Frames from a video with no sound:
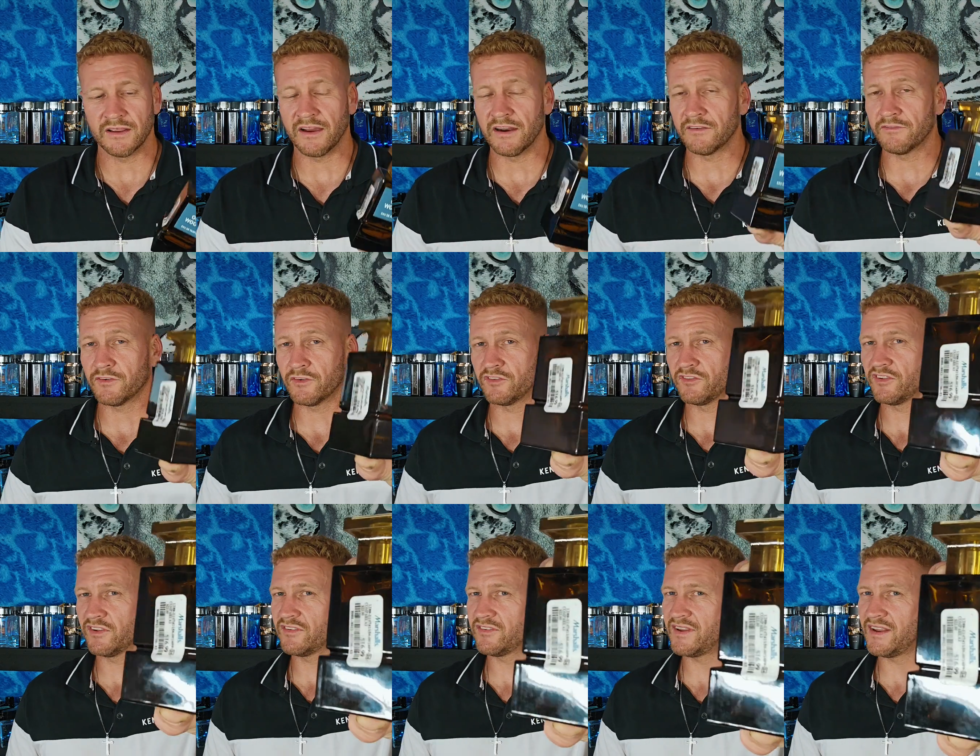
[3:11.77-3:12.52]
Got it for
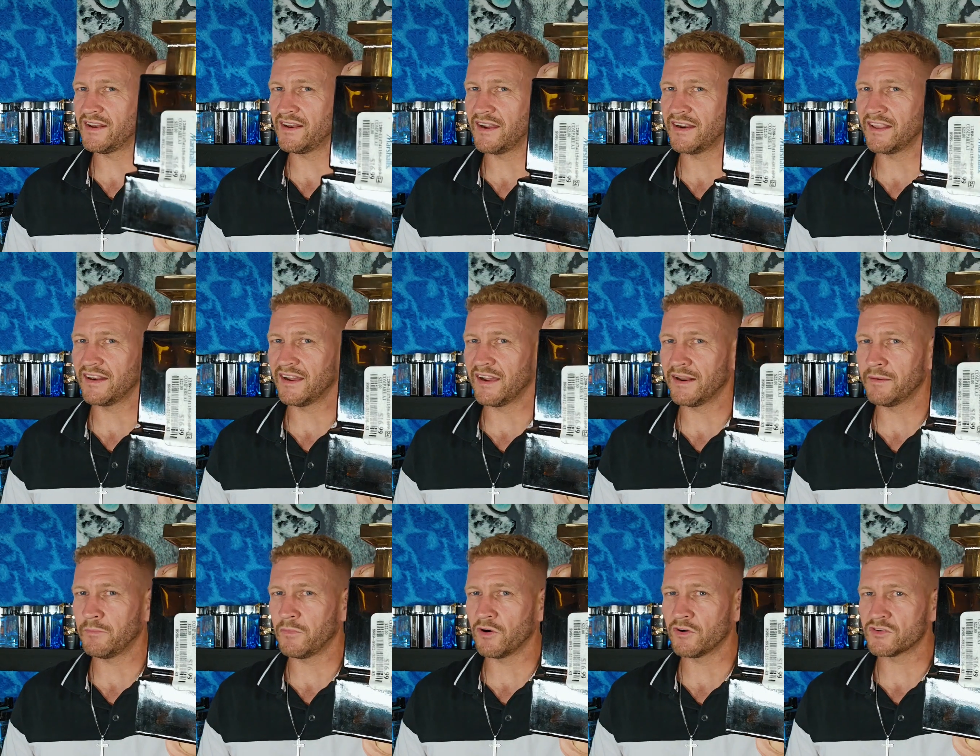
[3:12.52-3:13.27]
$16.99
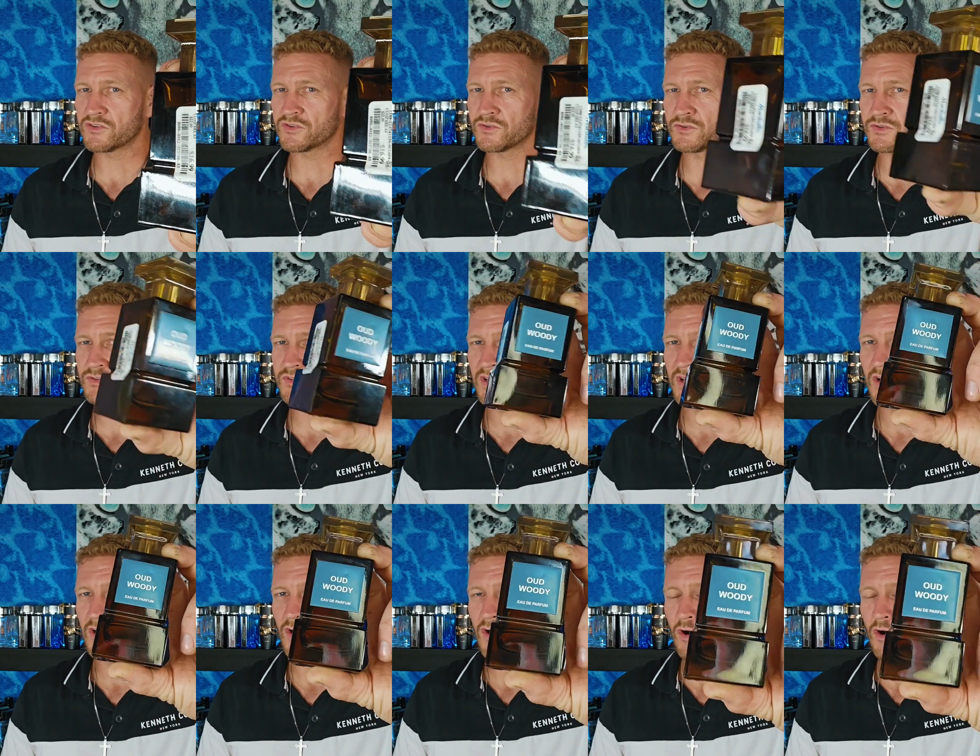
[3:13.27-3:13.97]
at Marshall's.